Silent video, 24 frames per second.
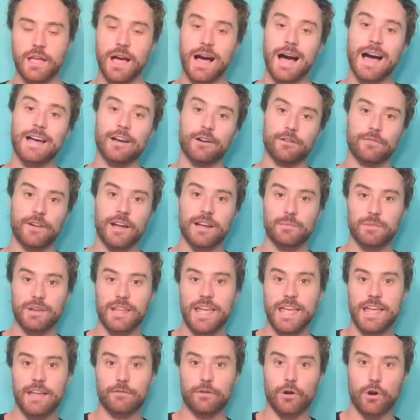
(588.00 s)
higher vitamin
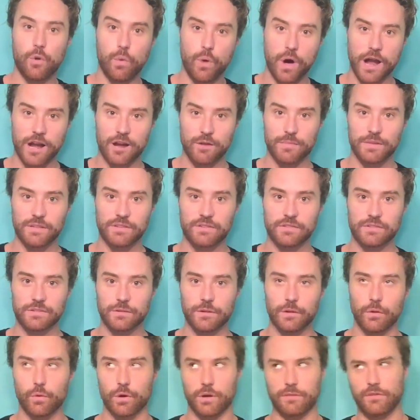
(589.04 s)
A
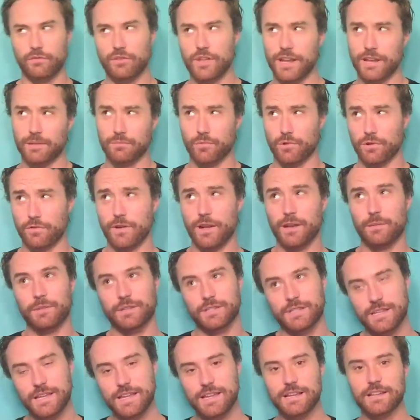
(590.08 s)
requirements, or if you're taking more vitamin
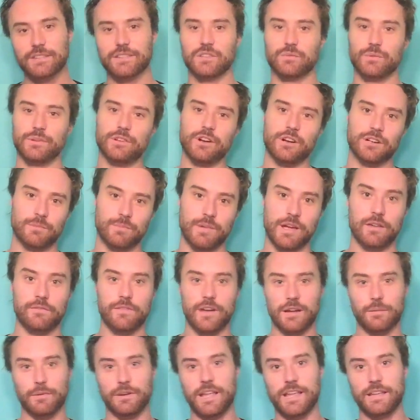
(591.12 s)
D, because as we talked about,
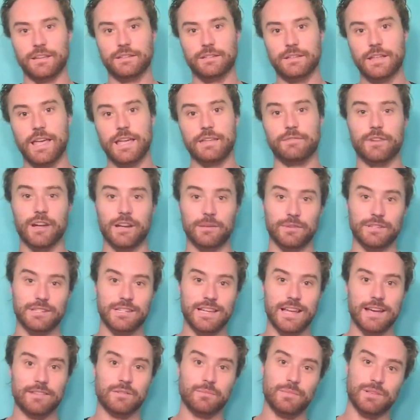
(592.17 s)
vitamin A and vitamin
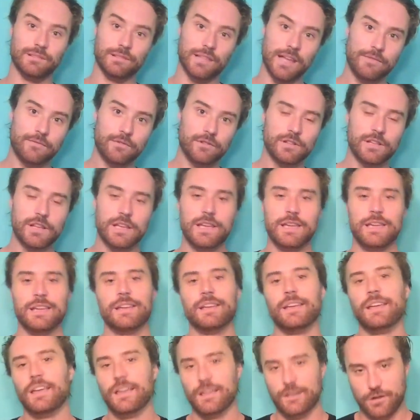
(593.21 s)
D have to be level,
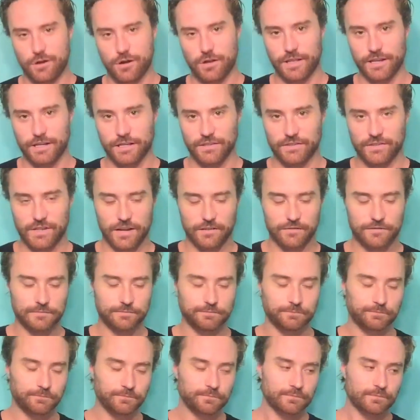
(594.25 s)
all that good stuff.
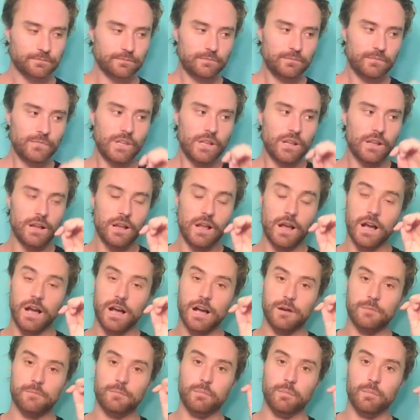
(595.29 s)

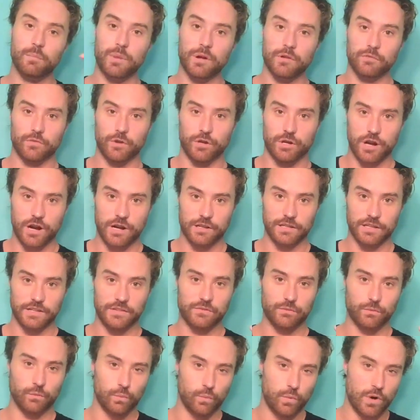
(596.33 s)
But
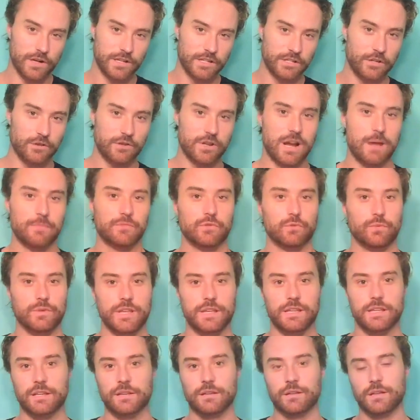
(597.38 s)
regardless, 1 to 2 times a
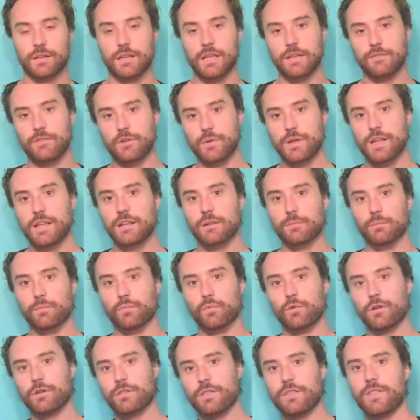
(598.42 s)
week. If you eat it
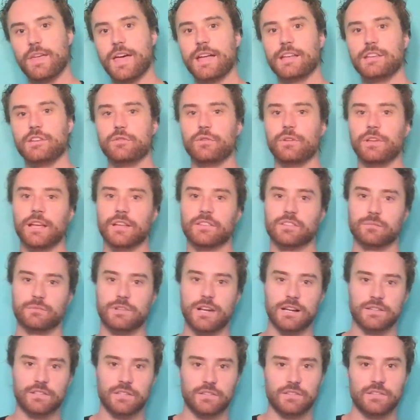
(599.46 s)
more than that, you can get some
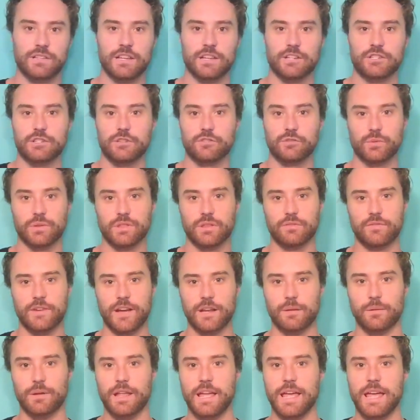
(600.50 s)
toxicity issues with the
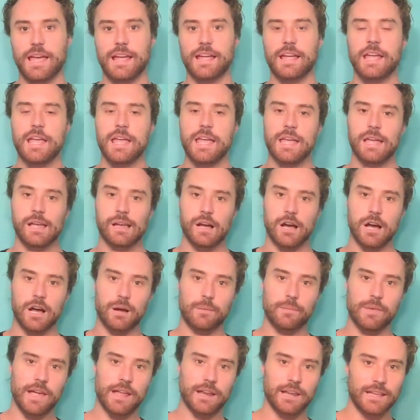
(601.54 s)
vitamin A.
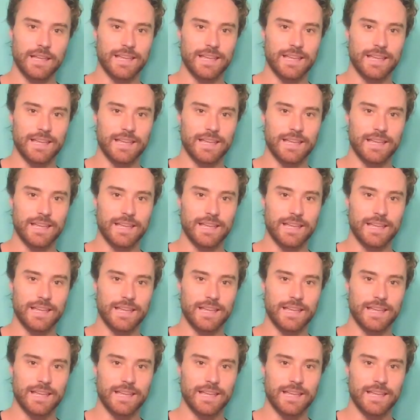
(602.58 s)
And